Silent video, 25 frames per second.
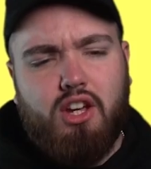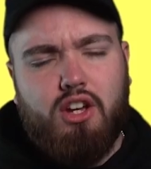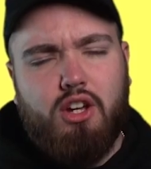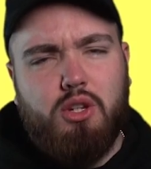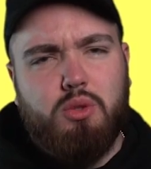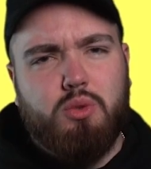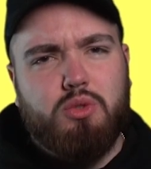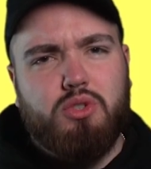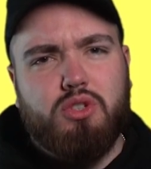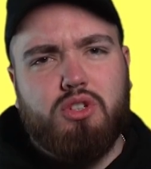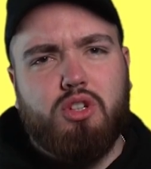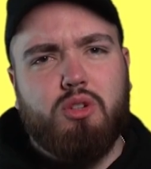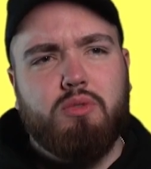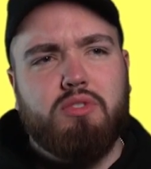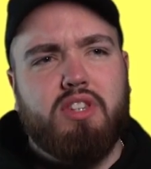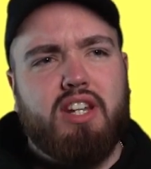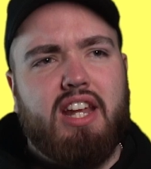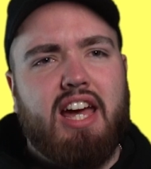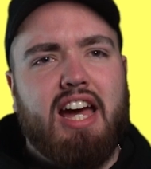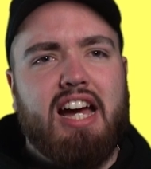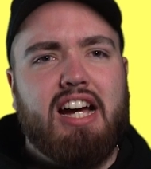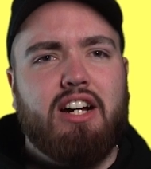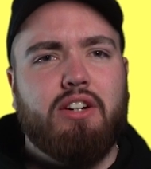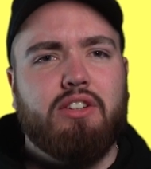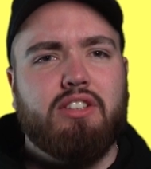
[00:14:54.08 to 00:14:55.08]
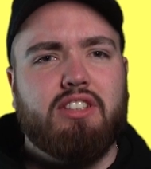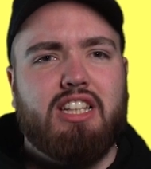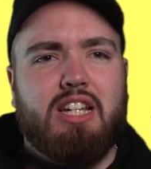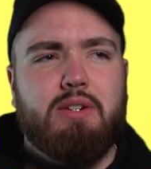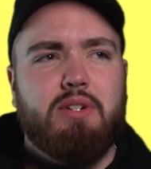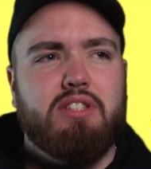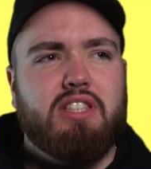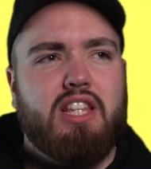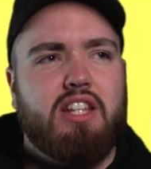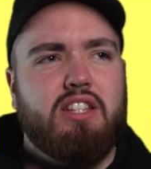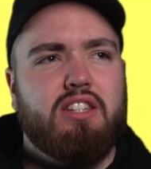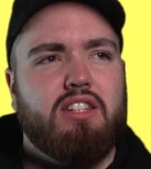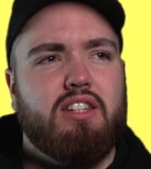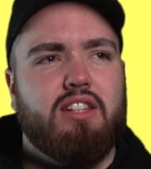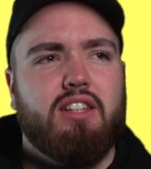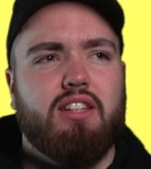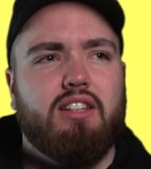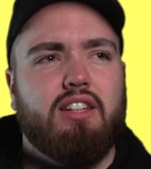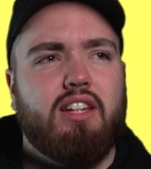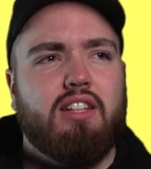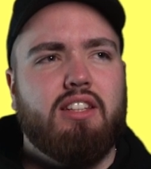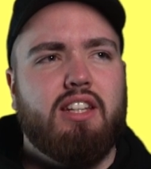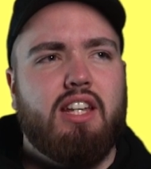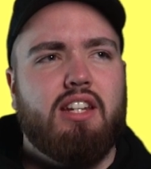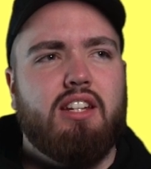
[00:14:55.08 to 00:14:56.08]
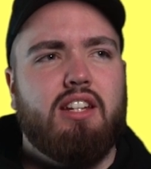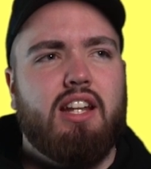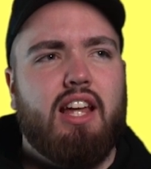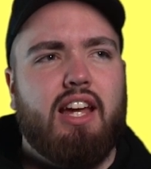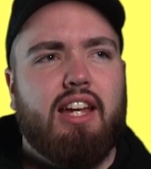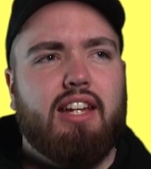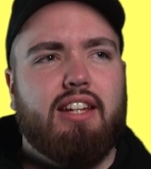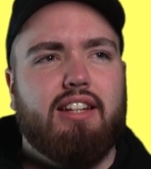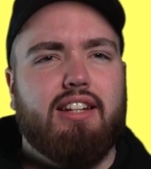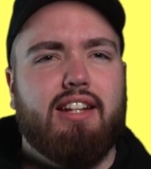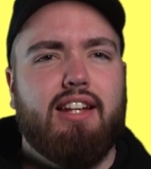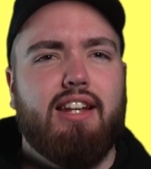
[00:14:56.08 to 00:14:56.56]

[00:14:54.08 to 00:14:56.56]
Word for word: Girls would just come to the house, like with Deji, and then like